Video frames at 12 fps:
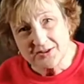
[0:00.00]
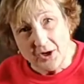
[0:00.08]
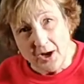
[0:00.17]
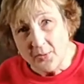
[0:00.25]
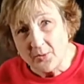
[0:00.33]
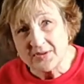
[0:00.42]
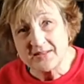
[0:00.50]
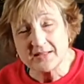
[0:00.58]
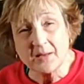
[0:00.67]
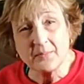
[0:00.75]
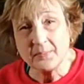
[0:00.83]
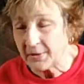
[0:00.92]
start with
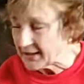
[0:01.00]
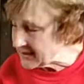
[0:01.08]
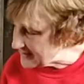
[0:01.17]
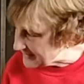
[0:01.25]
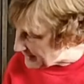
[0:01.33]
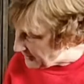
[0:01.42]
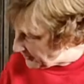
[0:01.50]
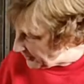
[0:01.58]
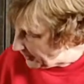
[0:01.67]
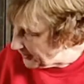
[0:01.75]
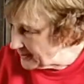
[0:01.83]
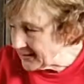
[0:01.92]
someplace
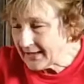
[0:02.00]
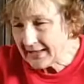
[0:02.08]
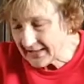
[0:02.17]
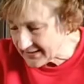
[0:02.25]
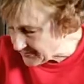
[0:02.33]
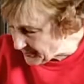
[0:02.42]
simple, his